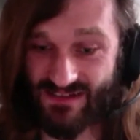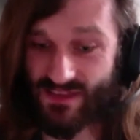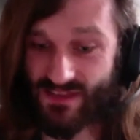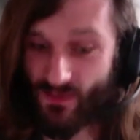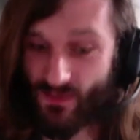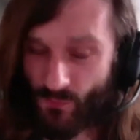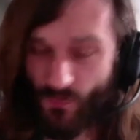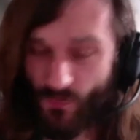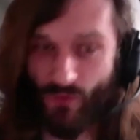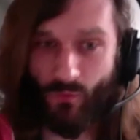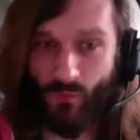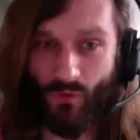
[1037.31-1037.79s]
So
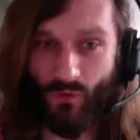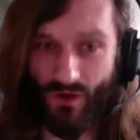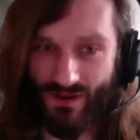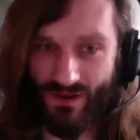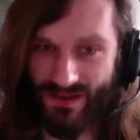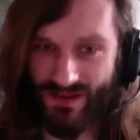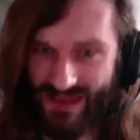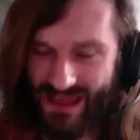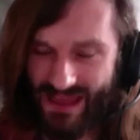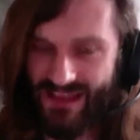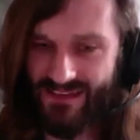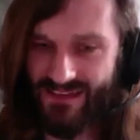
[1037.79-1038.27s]
the
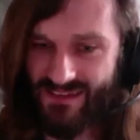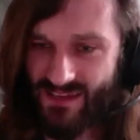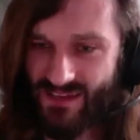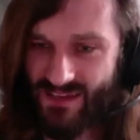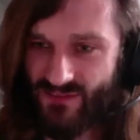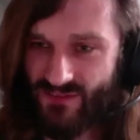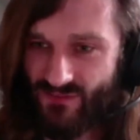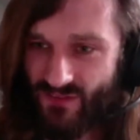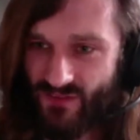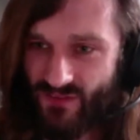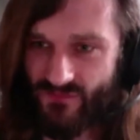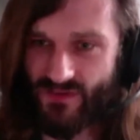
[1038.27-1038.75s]
one
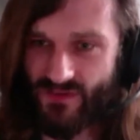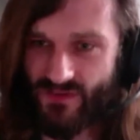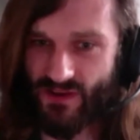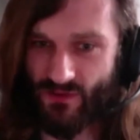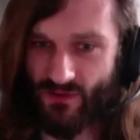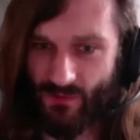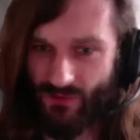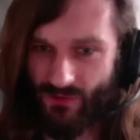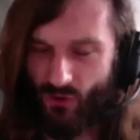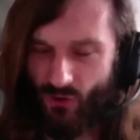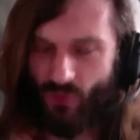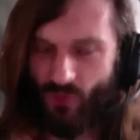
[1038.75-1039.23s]
negative of, you
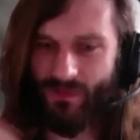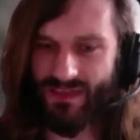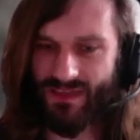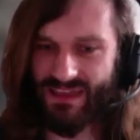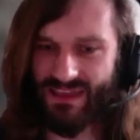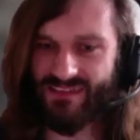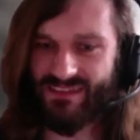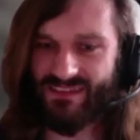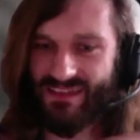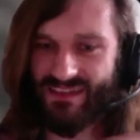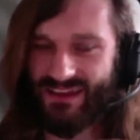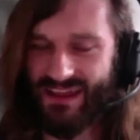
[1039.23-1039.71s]
know, we're all being
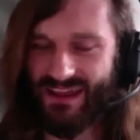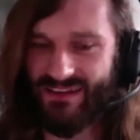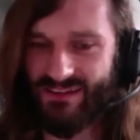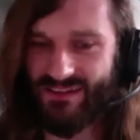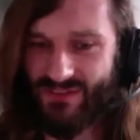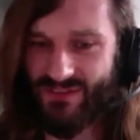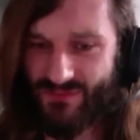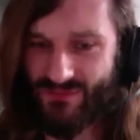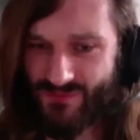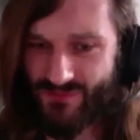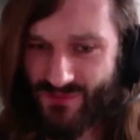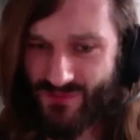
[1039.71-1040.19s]

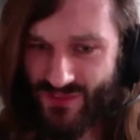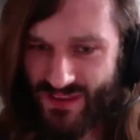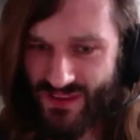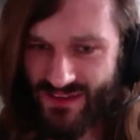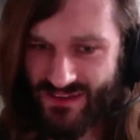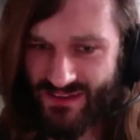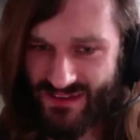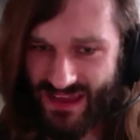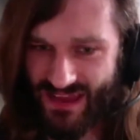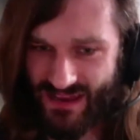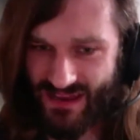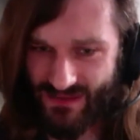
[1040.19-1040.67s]
interconnected through the
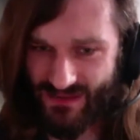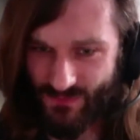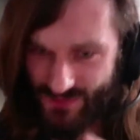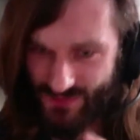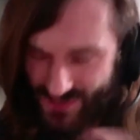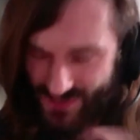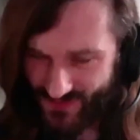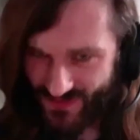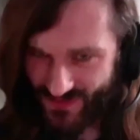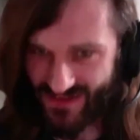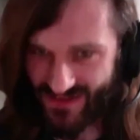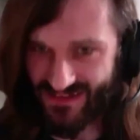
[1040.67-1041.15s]
internet,
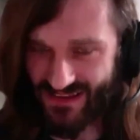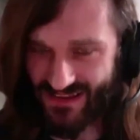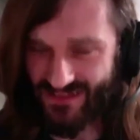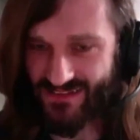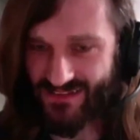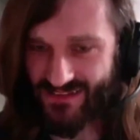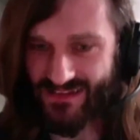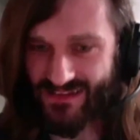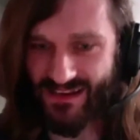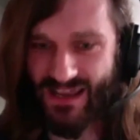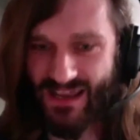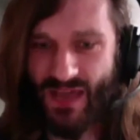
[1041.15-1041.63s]
which is
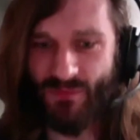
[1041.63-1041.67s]
fantastic,